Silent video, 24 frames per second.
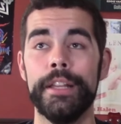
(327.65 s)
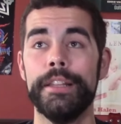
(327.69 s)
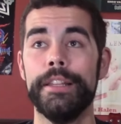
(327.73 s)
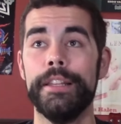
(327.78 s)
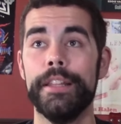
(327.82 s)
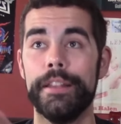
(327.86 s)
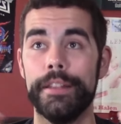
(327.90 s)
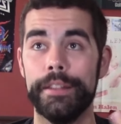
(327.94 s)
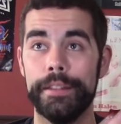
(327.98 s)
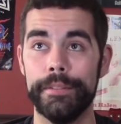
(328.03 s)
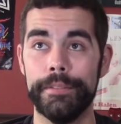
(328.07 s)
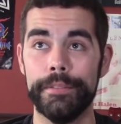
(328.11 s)

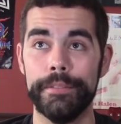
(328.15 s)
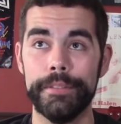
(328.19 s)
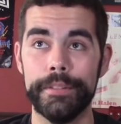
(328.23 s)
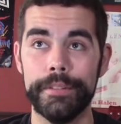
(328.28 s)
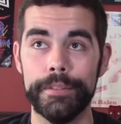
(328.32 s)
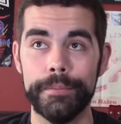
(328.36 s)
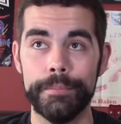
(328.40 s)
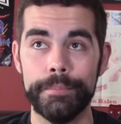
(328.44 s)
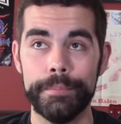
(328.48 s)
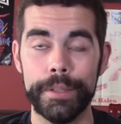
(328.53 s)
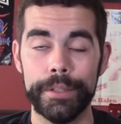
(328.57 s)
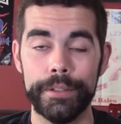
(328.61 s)
the
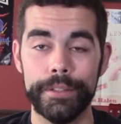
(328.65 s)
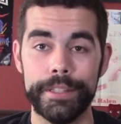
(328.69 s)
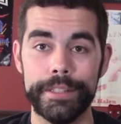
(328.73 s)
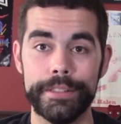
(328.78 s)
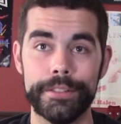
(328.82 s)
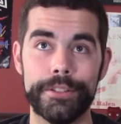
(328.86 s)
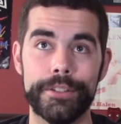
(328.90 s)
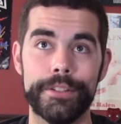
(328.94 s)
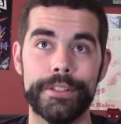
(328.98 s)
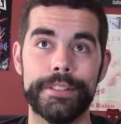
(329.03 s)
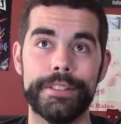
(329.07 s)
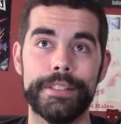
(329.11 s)
Middle
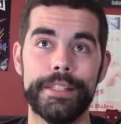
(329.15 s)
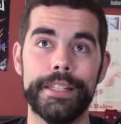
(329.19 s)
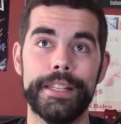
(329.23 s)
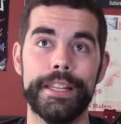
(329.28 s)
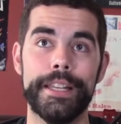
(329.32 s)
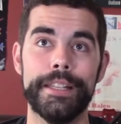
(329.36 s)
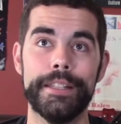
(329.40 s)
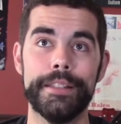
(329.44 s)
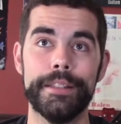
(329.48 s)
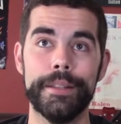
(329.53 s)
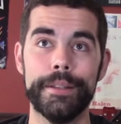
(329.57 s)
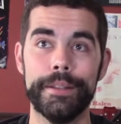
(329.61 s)
Eastern
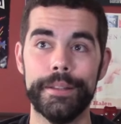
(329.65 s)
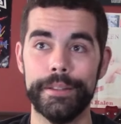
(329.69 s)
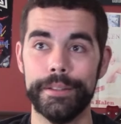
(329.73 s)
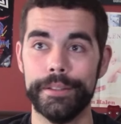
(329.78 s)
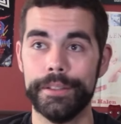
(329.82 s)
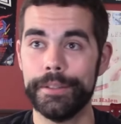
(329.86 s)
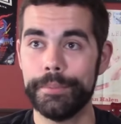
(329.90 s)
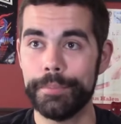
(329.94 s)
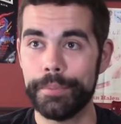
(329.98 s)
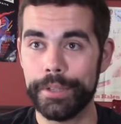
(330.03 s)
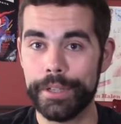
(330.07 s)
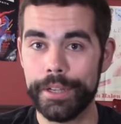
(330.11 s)
singing,
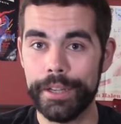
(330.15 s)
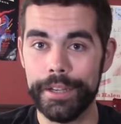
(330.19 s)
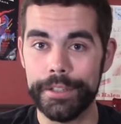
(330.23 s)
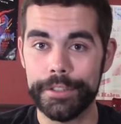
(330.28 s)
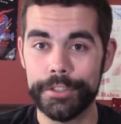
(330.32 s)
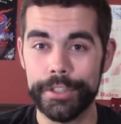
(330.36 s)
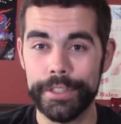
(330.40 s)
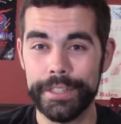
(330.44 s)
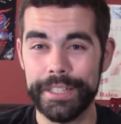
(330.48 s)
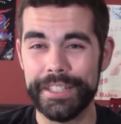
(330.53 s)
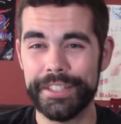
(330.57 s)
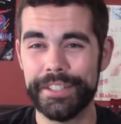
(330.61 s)
the
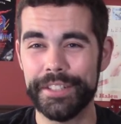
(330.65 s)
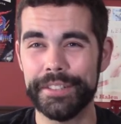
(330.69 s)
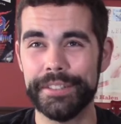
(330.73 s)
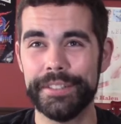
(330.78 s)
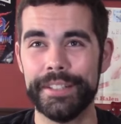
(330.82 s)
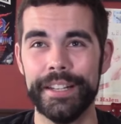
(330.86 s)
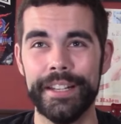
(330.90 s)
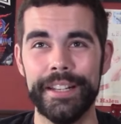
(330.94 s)
percussion, it just